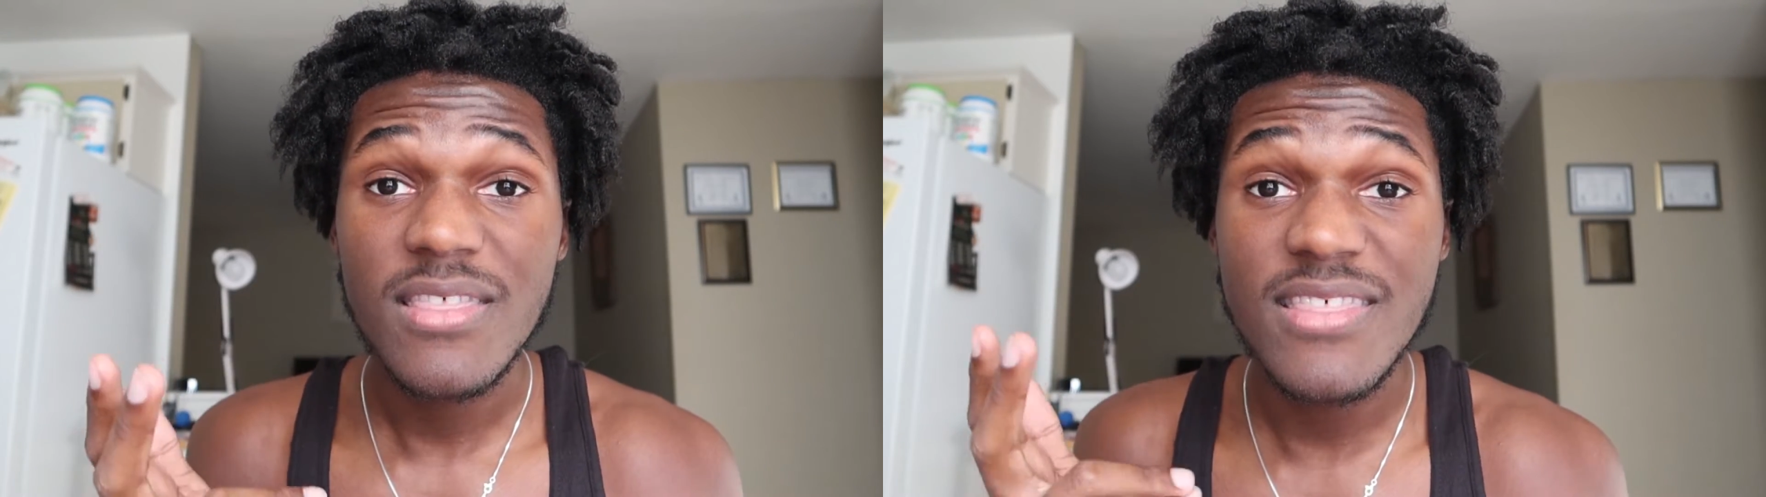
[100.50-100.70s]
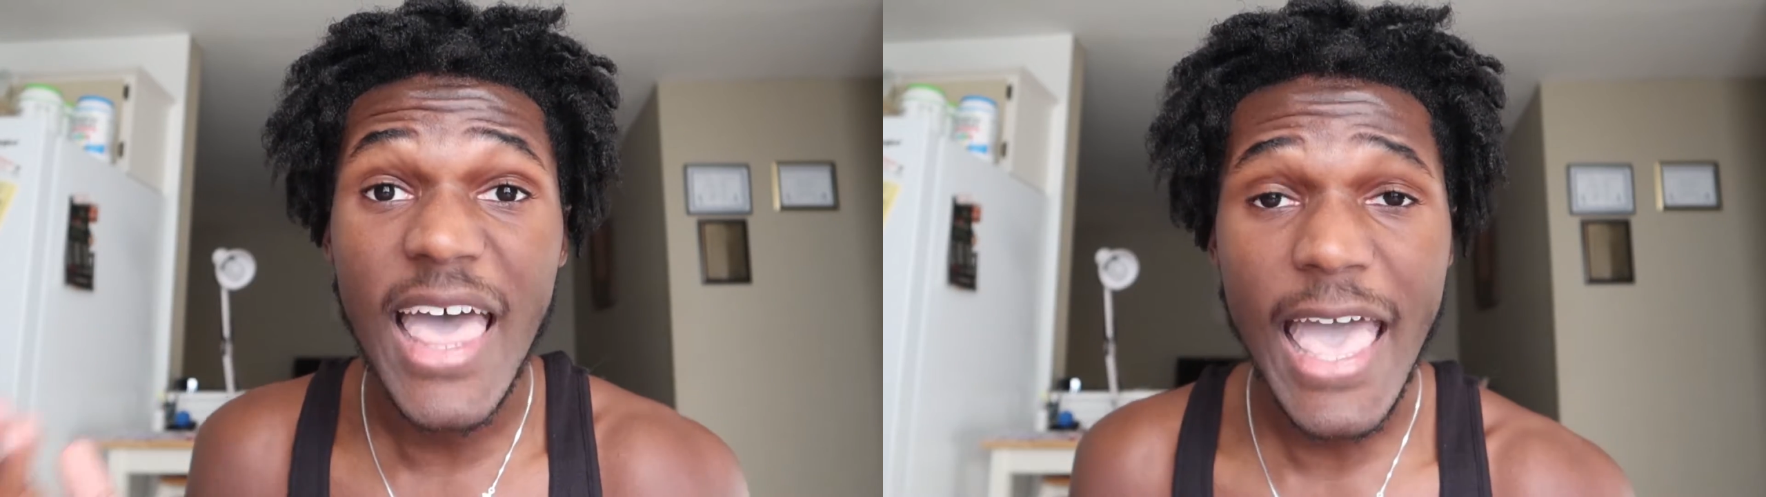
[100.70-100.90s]

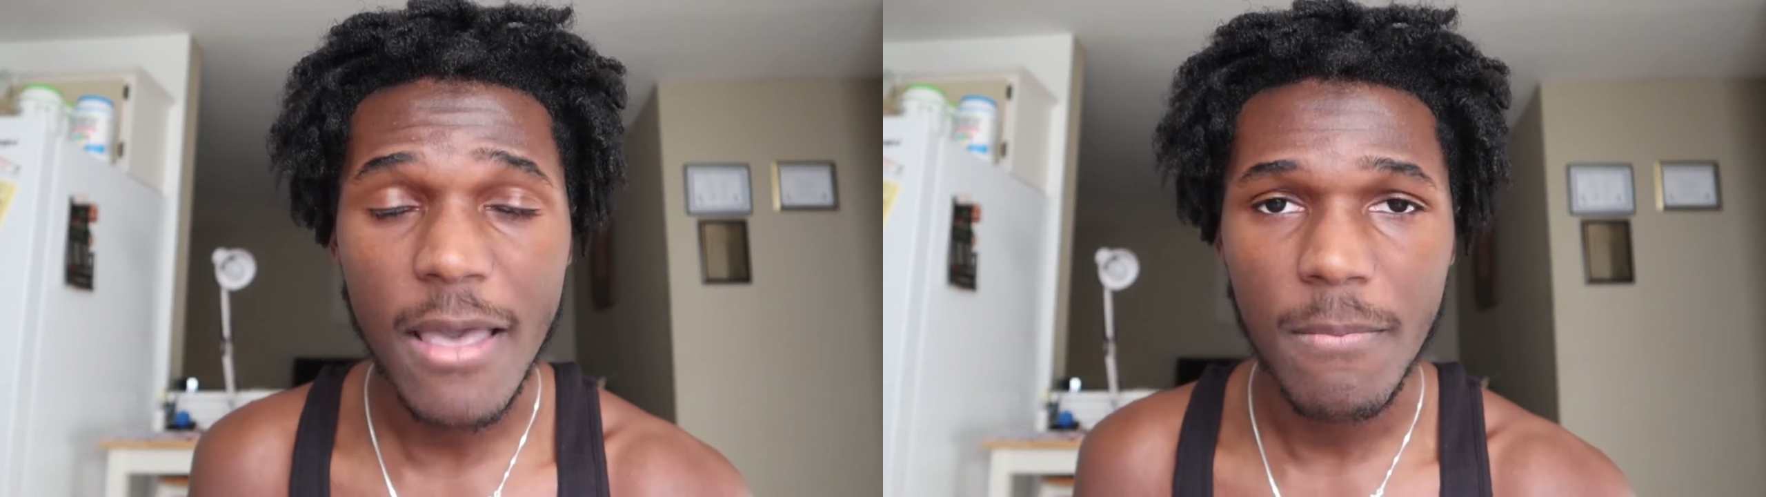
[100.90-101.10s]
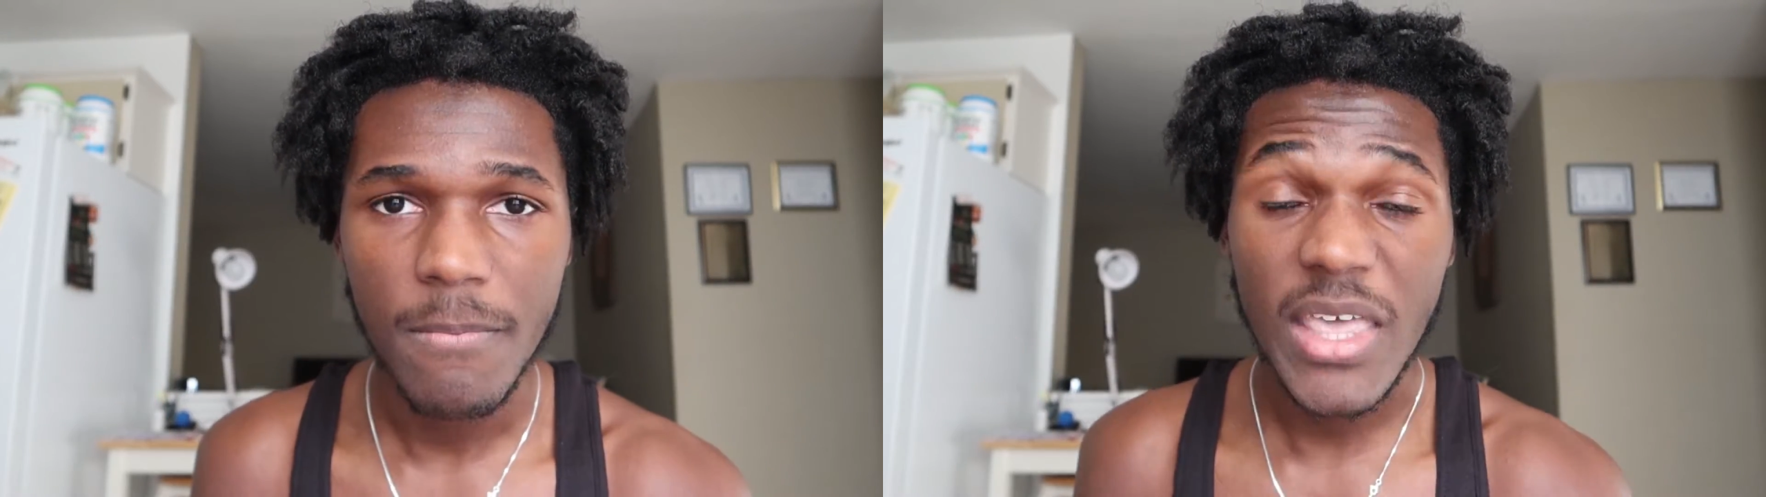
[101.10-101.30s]

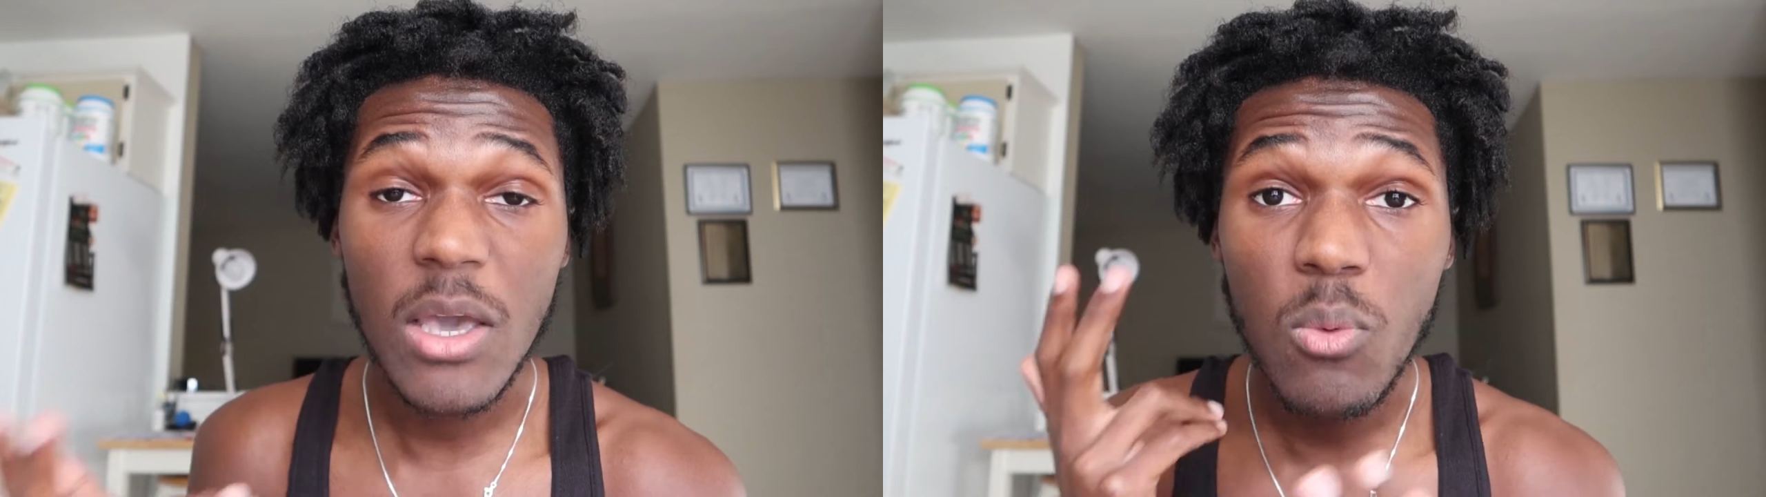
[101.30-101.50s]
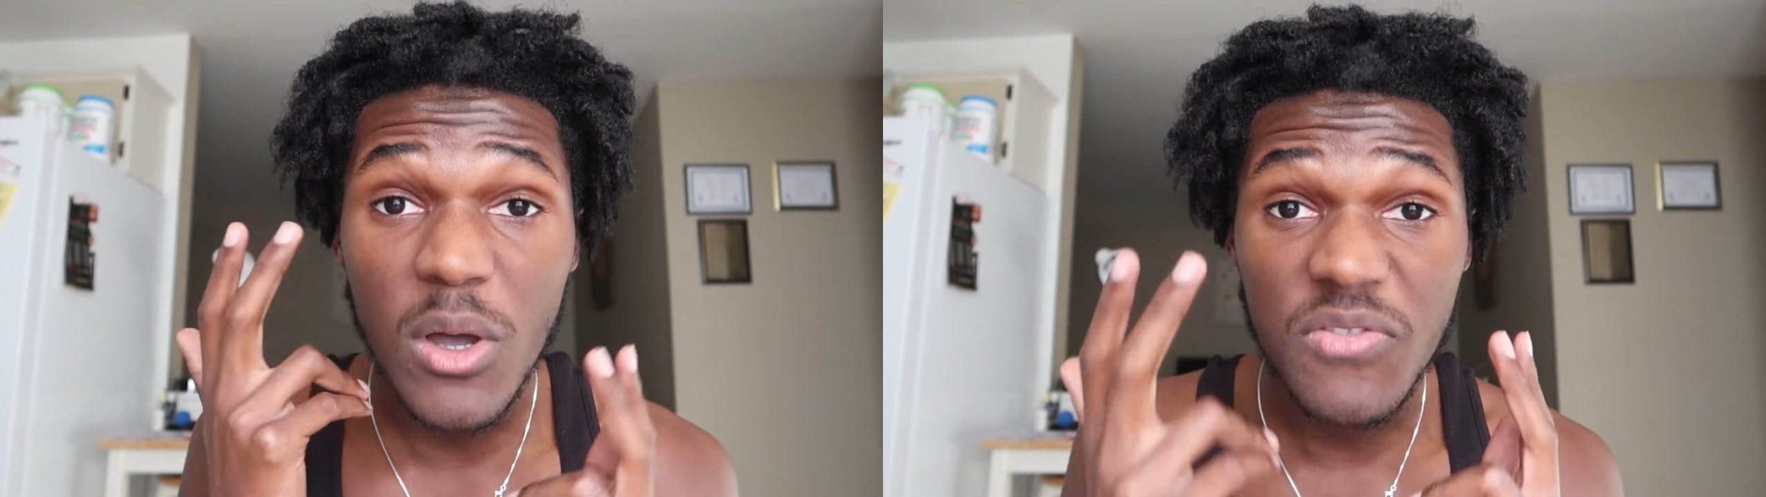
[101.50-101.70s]
them
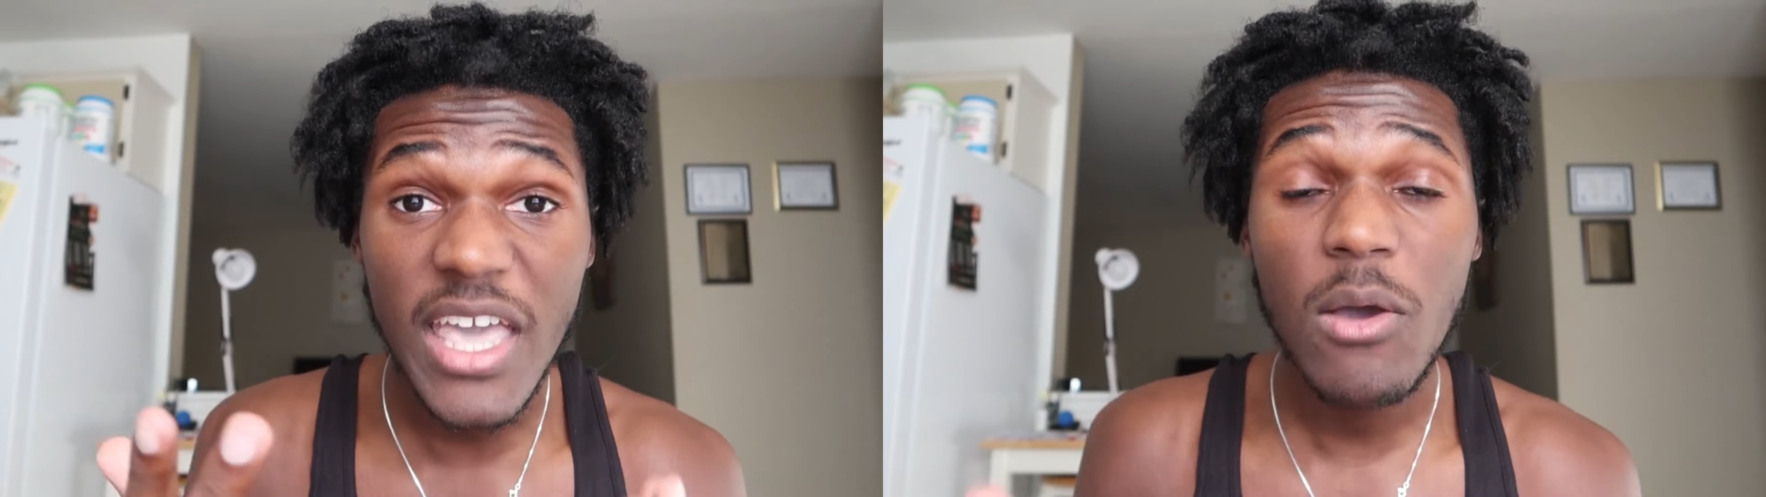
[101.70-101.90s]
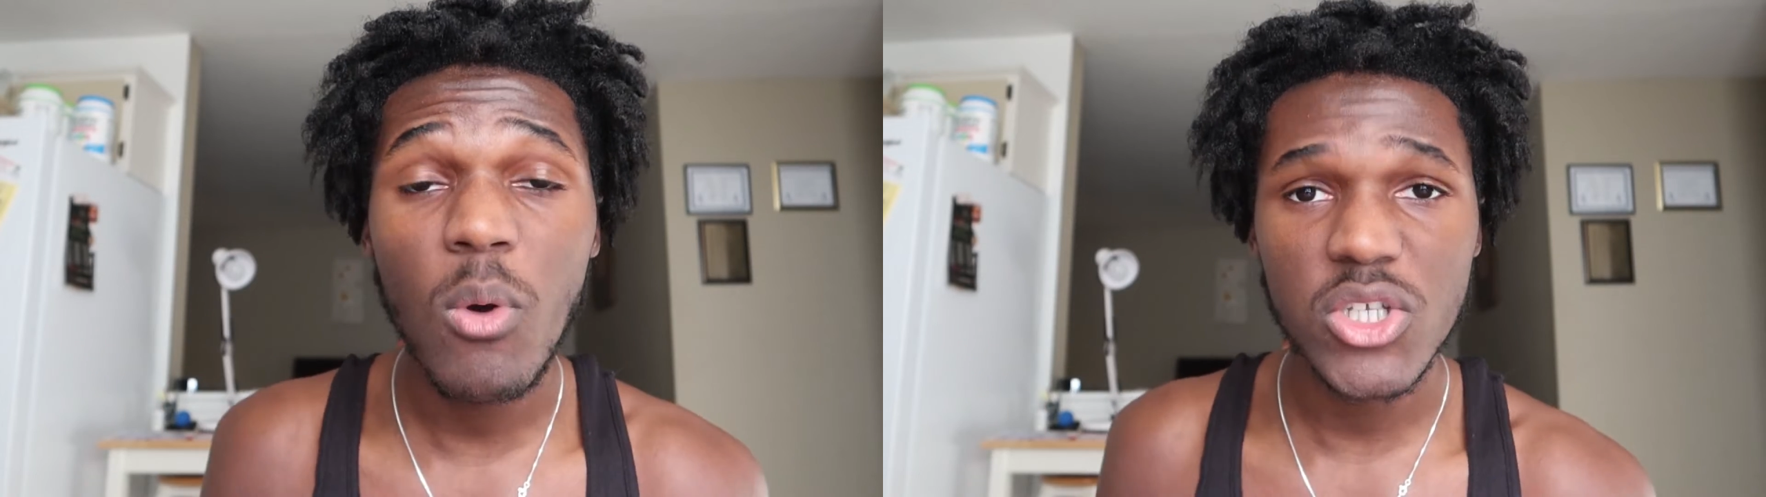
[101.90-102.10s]
and what
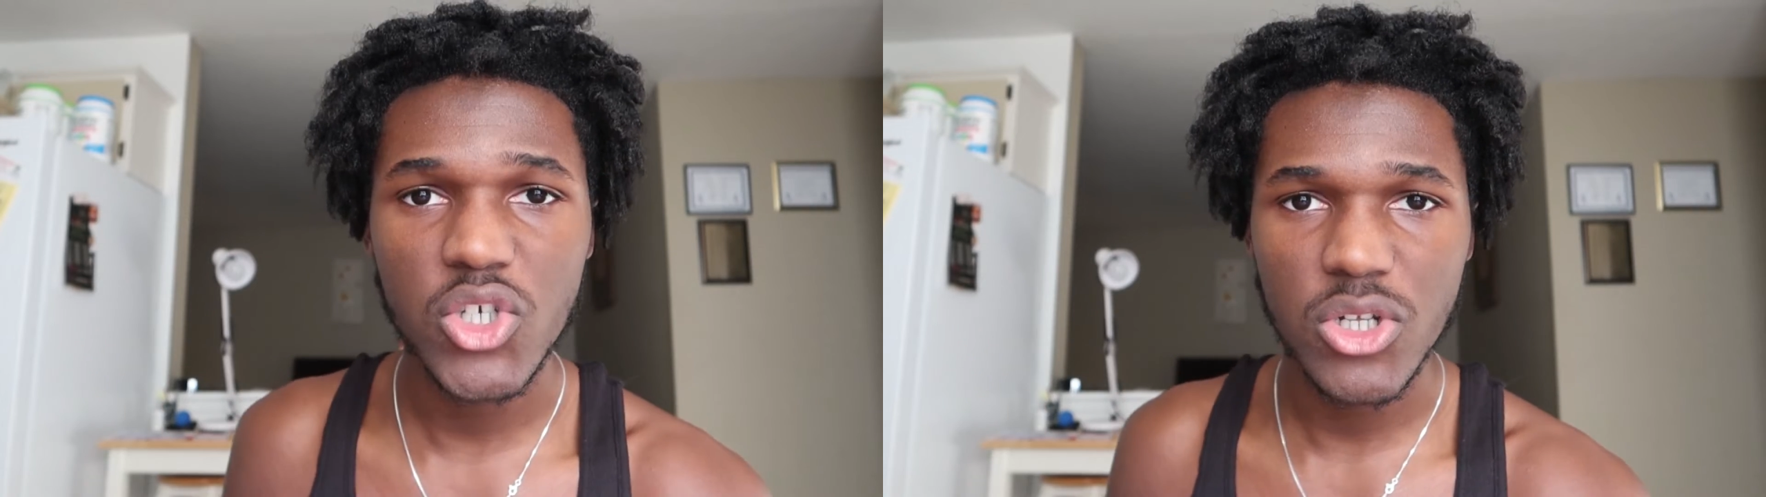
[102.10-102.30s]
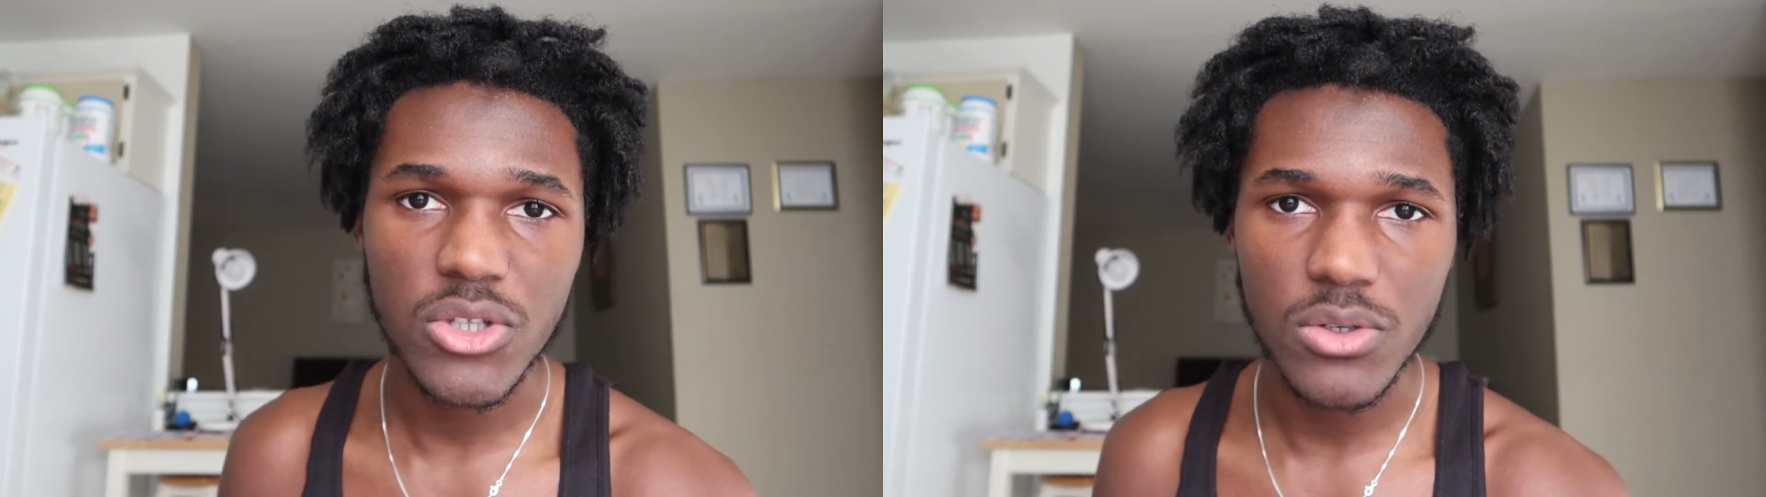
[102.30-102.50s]
they
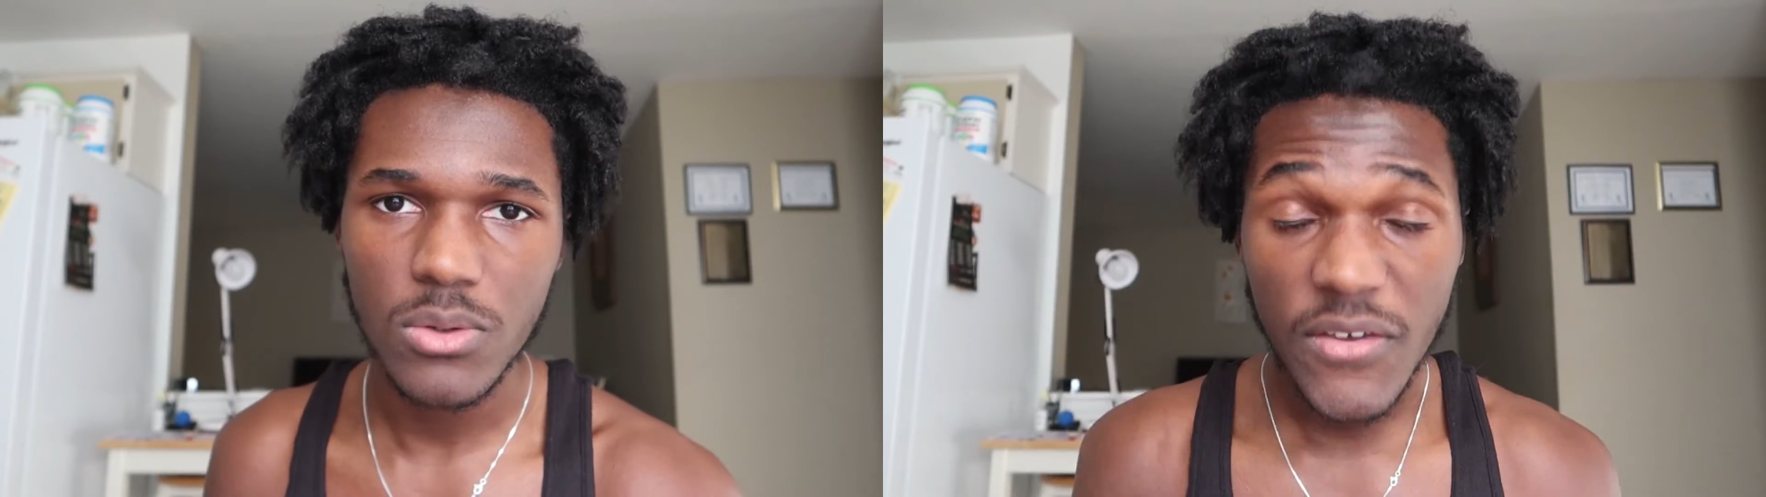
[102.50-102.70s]
want you to do.